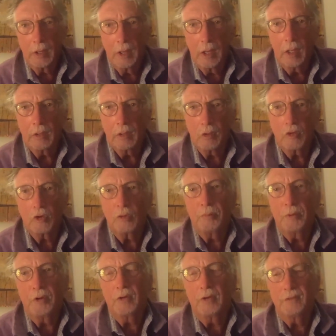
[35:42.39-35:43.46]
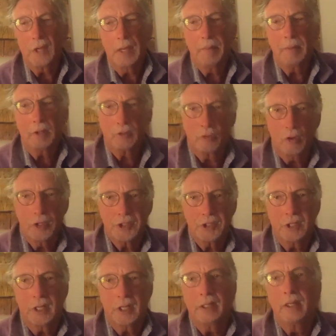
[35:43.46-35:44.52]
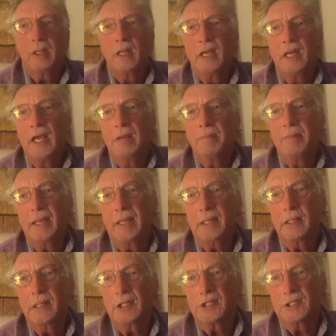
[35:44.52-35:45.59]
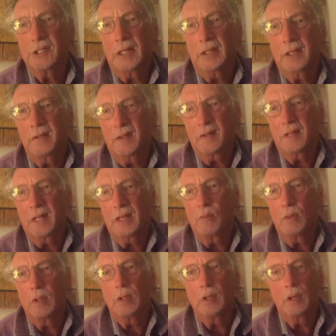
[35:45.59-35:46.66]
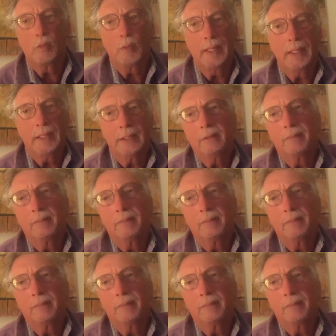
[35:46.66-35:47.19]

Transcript: a longer period of time across the night and make it less likely that they will awaken.